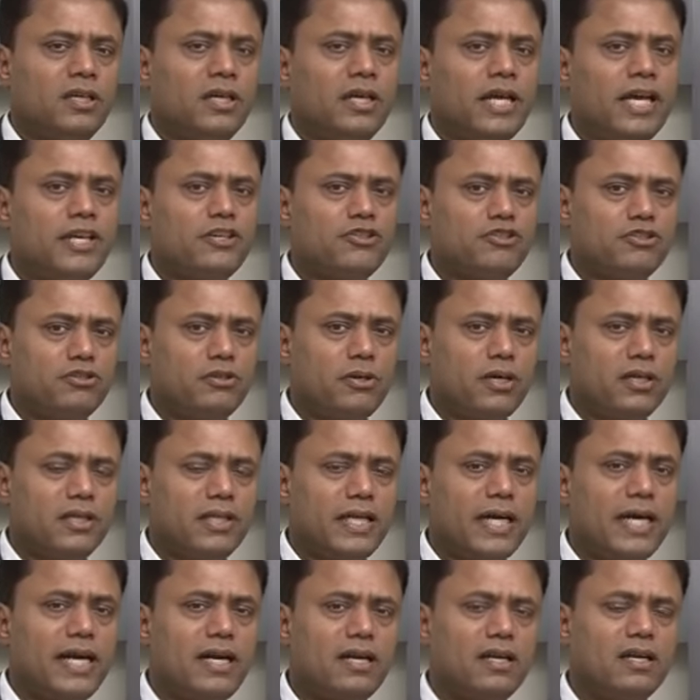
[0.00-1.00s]
ensure
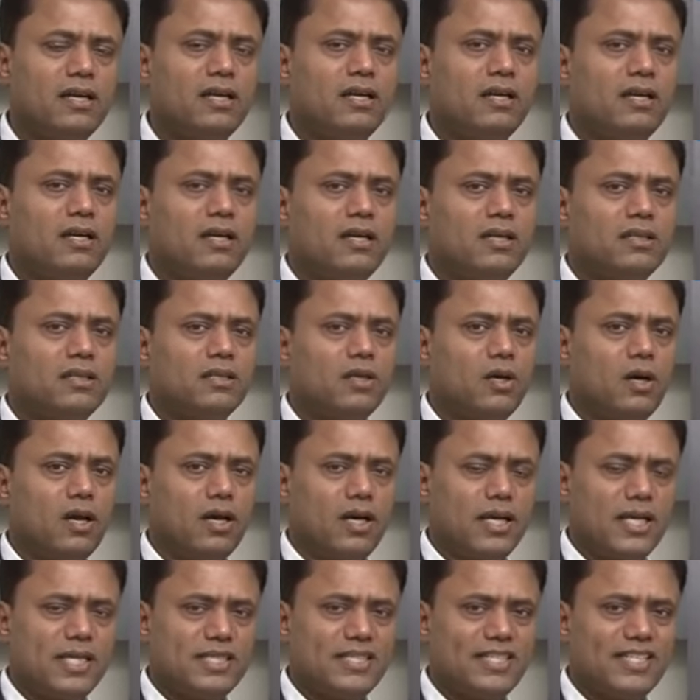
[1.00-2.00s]
that the
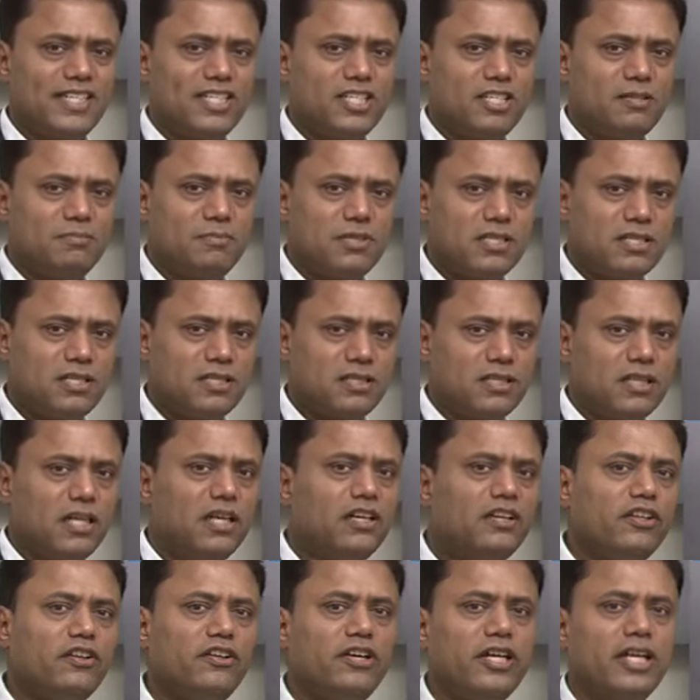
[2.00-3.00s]
organization business
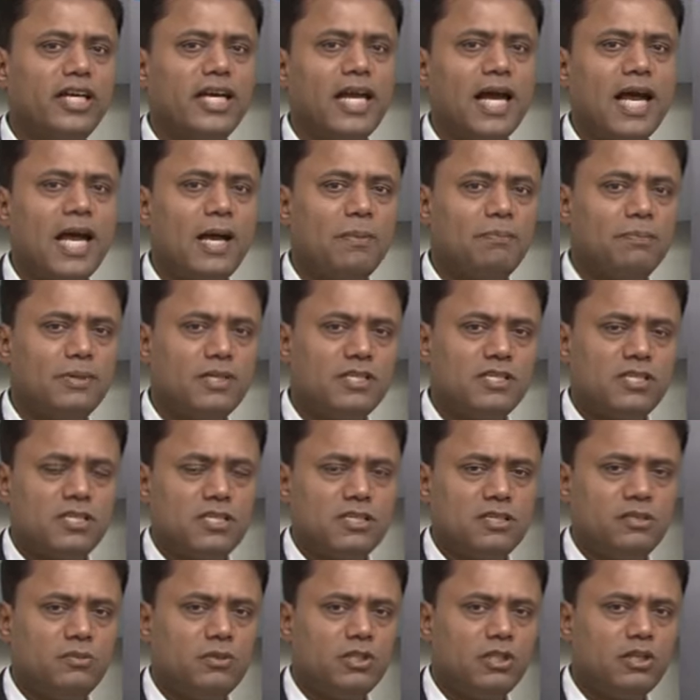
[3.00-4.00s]
continuity
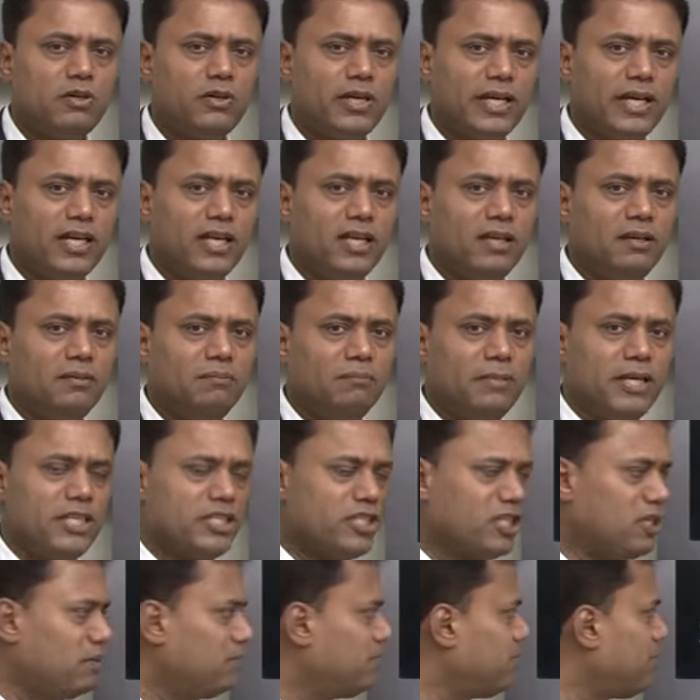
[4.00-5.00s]
happens without any
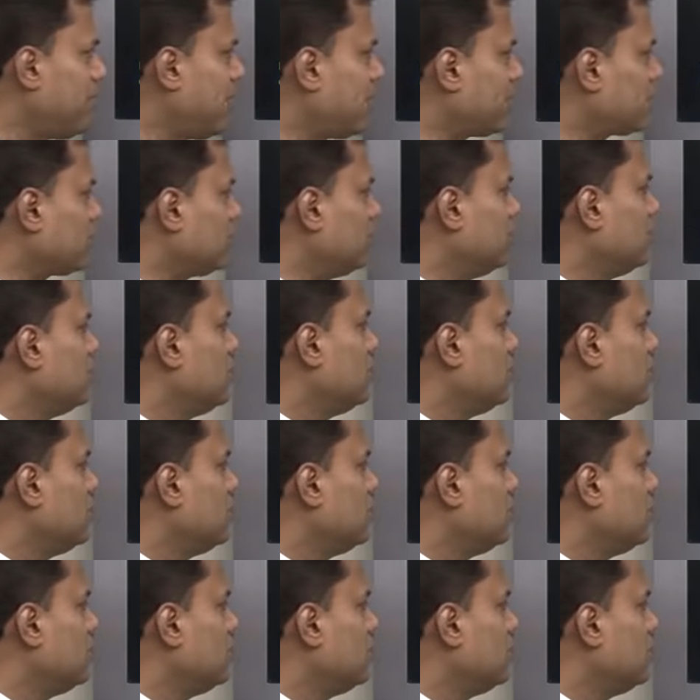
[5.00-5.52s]
major impact?